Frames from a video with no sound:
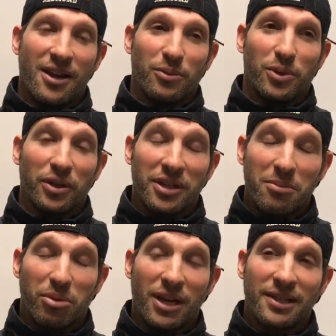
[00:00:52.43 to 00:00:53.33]
Really
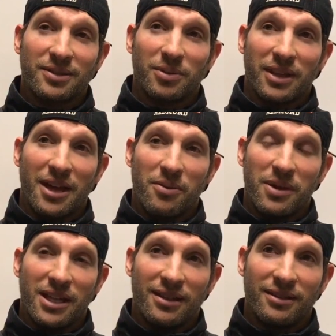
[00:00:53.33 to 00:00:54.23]
impressed with that
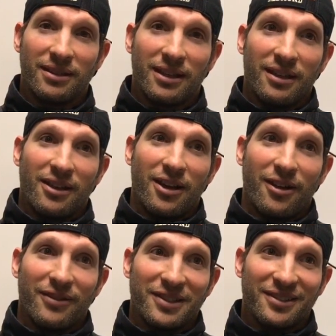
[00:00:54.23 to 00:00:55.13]
win.
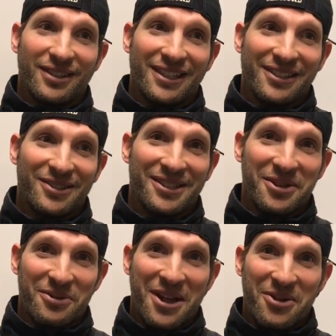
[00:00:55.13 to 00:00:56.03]
Obviously
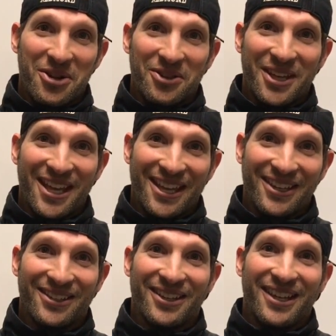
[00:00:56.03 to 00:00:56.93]
sitting around all
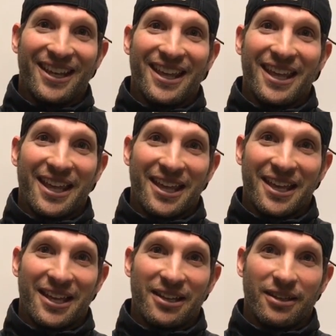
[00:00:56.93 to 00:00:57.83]
day,
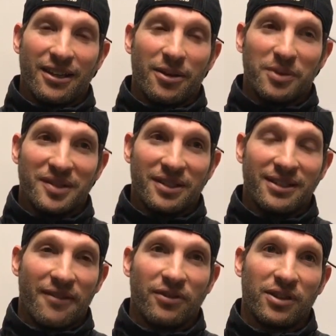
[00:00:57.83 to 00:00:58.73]
and it was
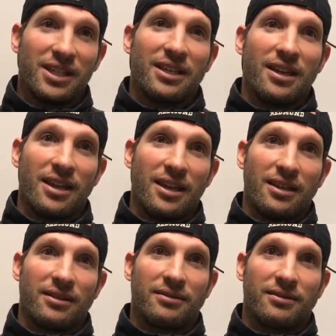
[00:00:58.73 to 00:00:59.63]
definitely
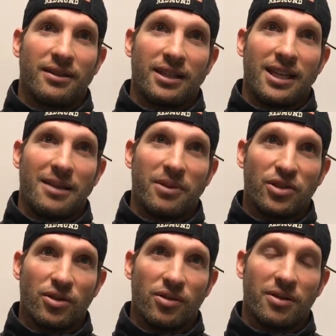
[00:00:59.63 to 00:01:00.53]
a game that
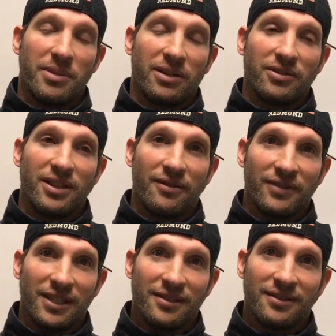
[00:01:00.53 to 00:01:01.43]
showed our mental
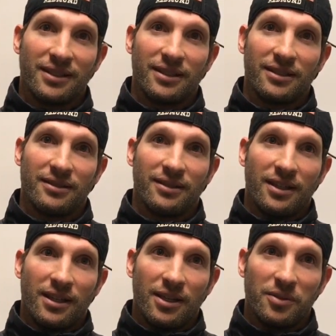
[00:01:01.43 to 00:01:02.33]
toughness, and
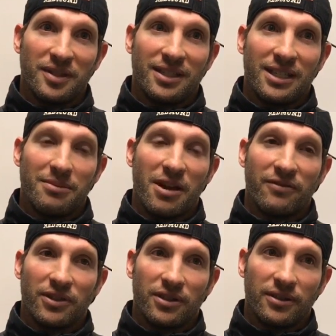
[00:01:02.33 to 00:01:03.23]
it was a team
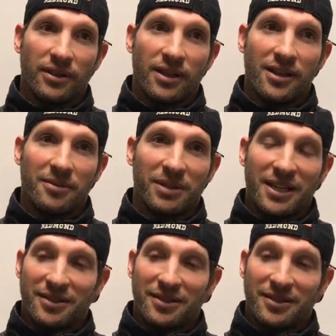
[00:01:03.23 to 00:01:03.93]
effort. Guys